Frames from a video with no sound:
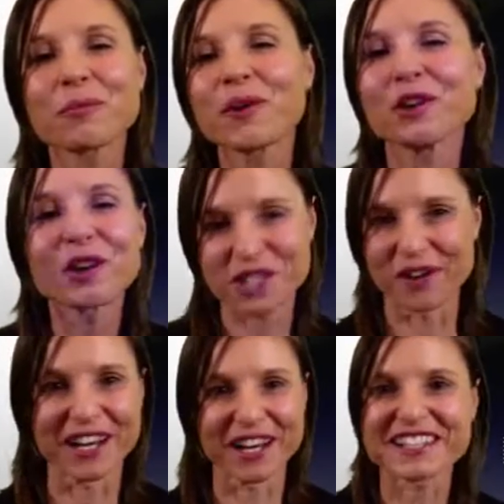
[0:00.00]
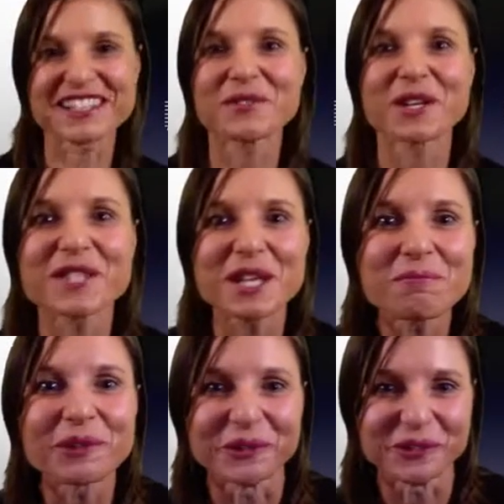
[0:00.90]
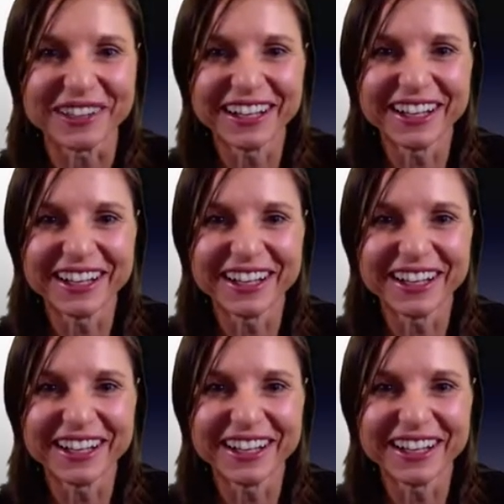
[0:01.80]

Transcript: seem, when you're showing us, it seems so simple.